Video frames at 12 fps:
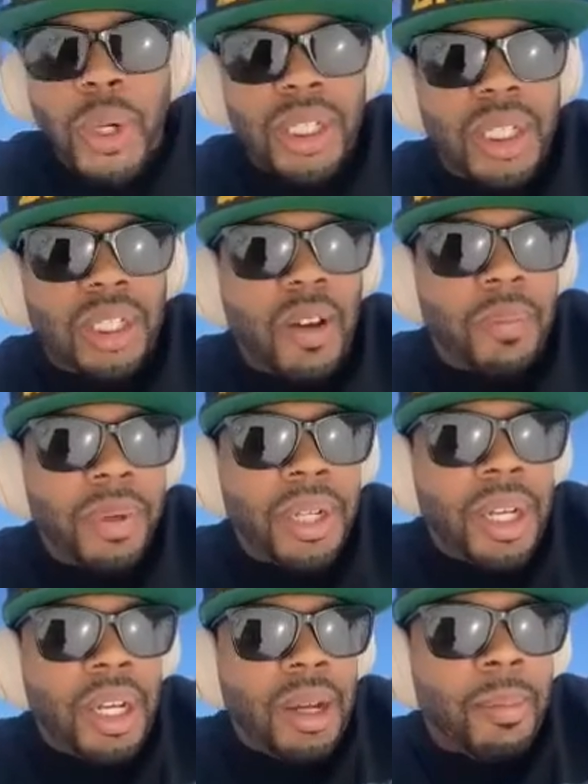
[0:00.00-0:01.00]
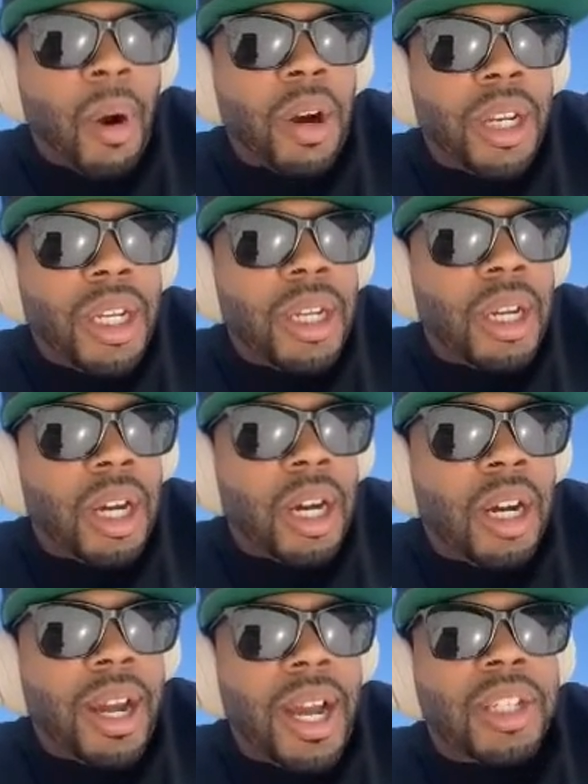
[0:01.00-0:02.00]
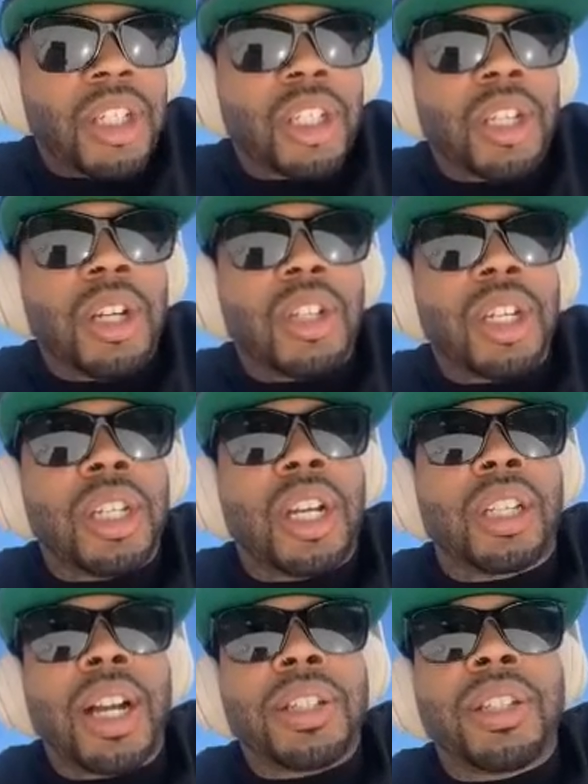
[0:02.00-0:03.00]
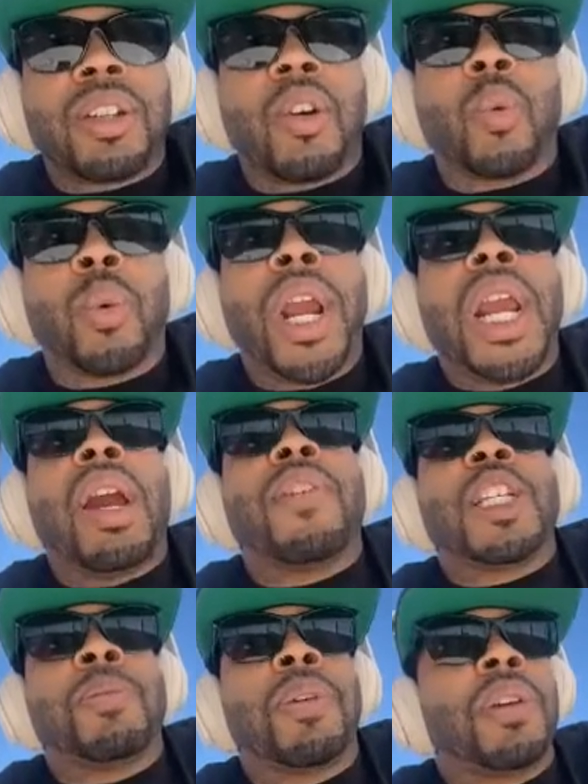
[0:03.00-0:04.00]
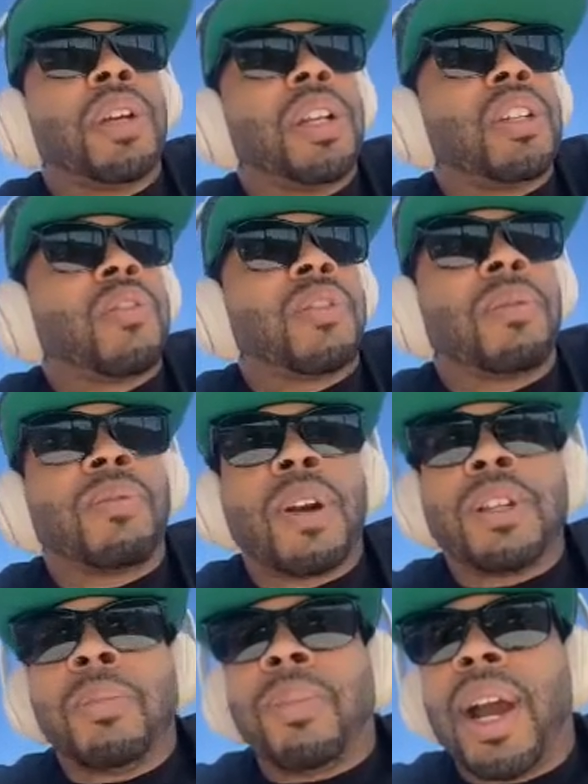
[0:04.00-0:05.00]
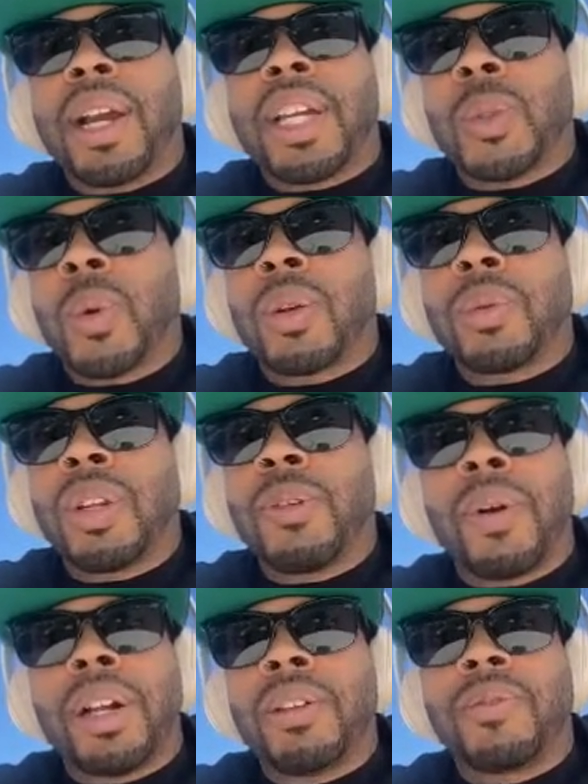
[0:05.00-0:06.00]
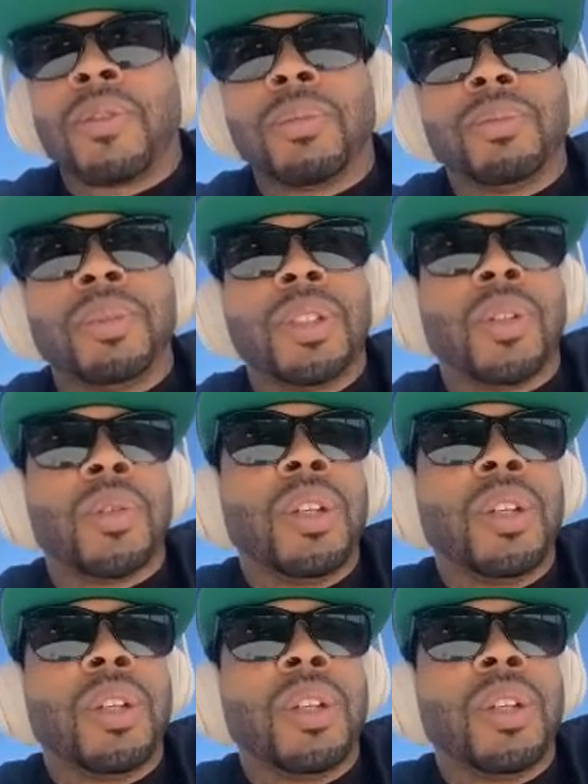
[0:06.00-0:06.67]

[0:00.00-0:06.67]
tweaks and stuff, but Marty has such an eclectic array of experience from front to back. He's worked with everybody from